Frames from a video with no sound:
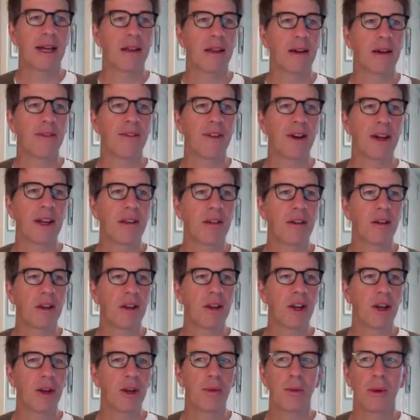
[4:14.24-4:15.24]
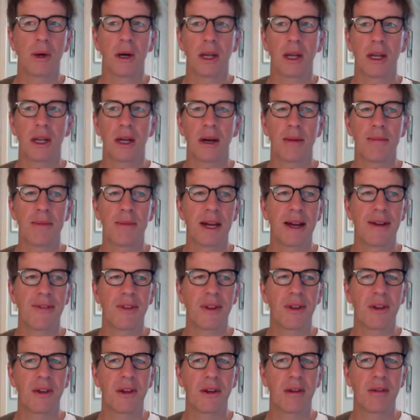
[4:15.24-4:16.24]
so if I do a new one, I might have
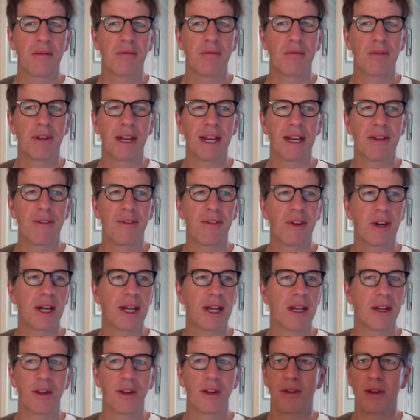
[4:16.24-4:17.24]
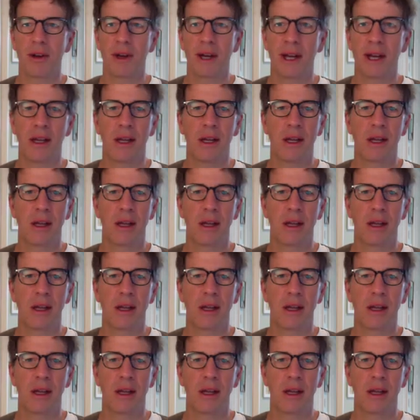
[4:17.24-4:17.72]
to re-invite you to it.